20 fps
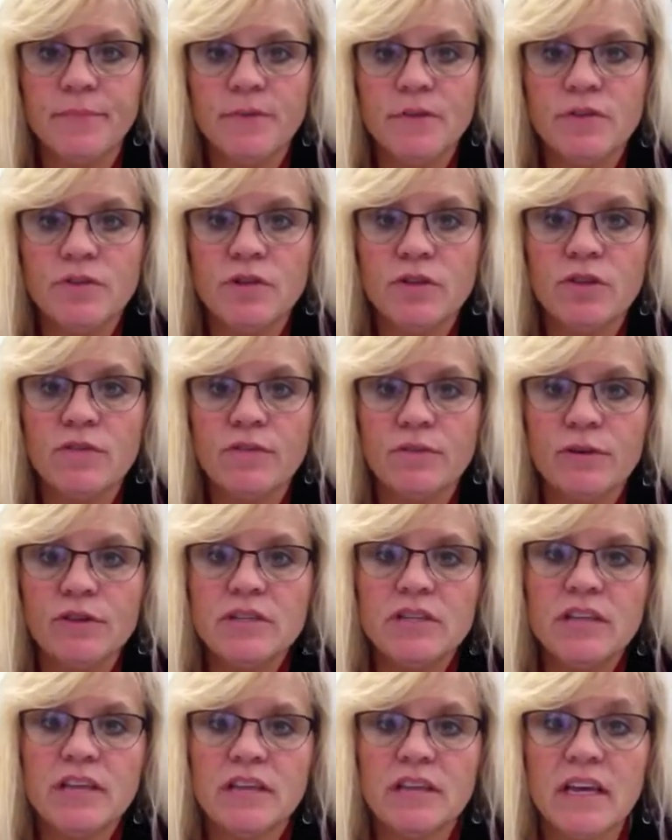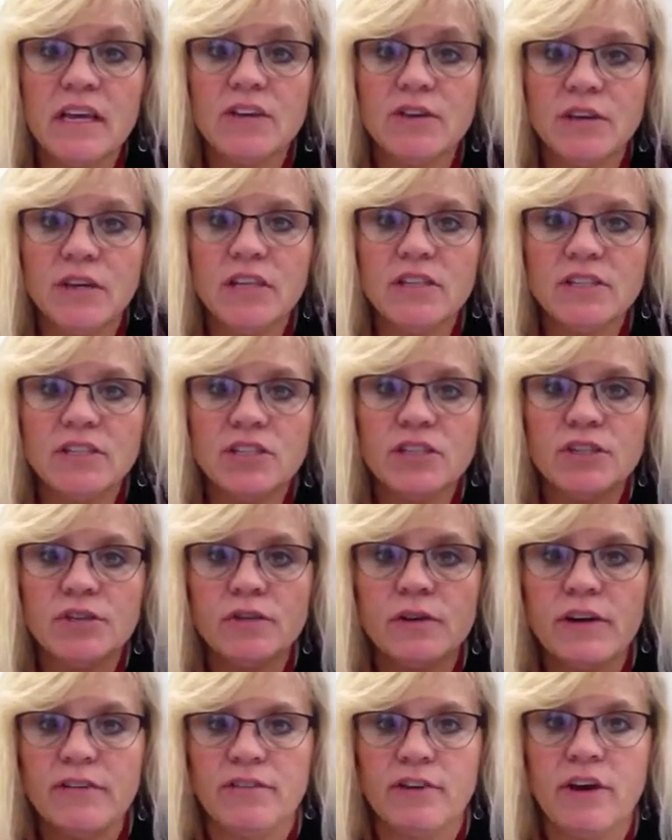So the first thing that you need to do,
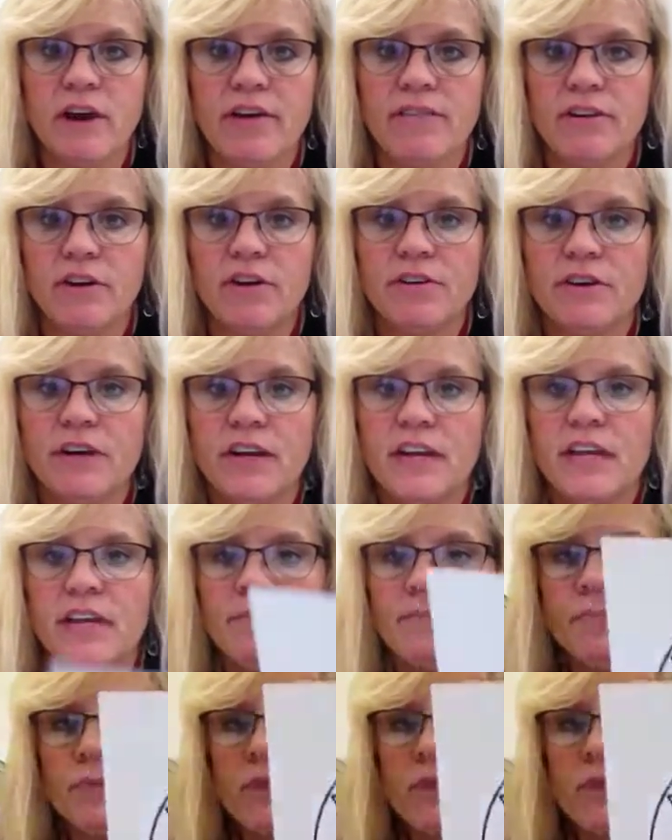if you haven't already,